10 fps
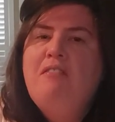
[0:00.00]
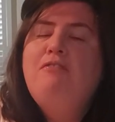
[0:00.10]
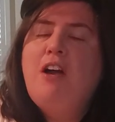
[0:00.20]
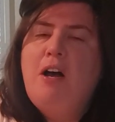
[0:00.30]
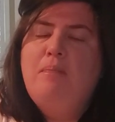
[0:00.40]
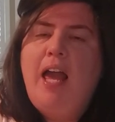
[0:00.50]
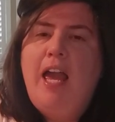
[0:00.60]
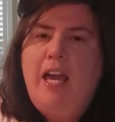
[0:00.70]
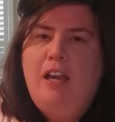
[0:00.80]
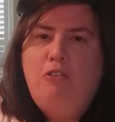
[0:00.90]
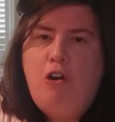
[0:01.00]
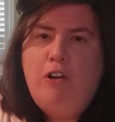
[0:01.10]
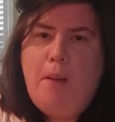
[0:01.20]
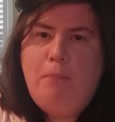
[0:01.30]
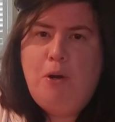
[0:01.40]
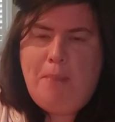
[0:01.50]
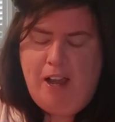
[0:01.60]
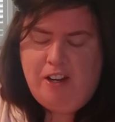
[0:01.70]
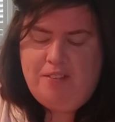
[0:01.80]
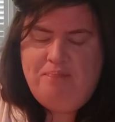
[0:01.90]
from a grown-up or
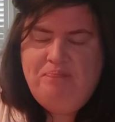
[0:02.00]
parent.